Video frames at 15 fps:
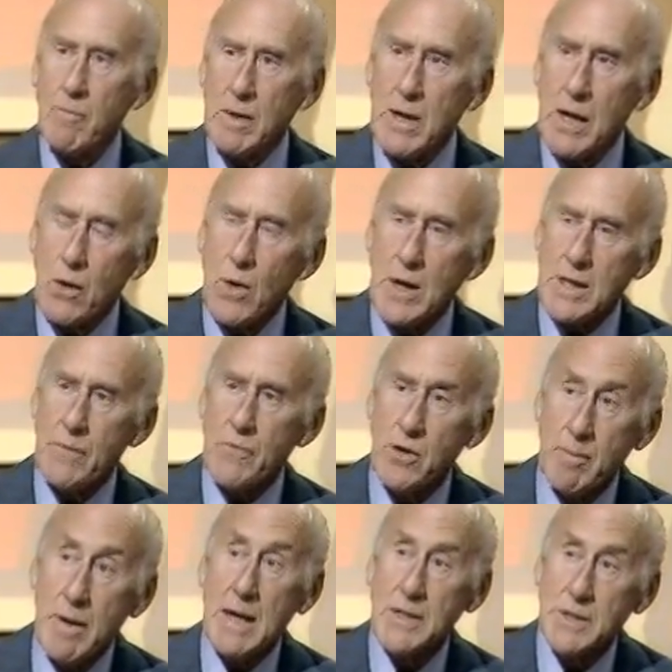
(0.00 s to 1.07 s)
Kind of quite different to
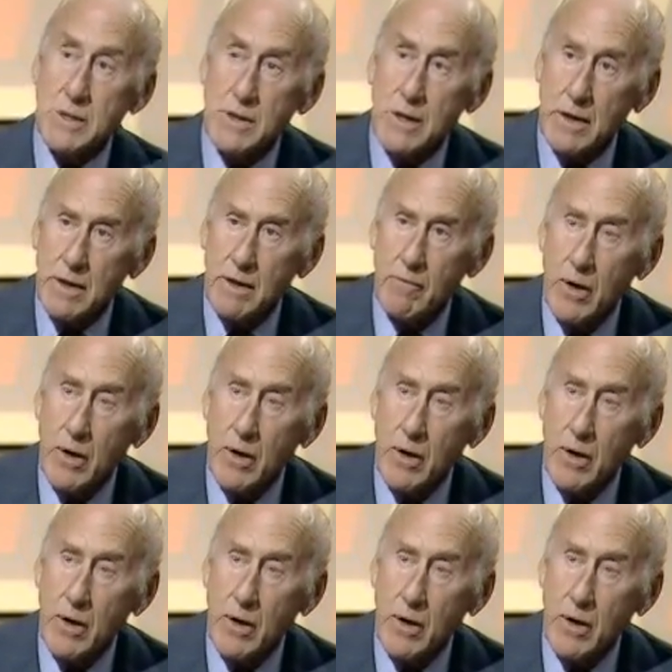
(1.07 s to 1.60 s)
miners, isn't it?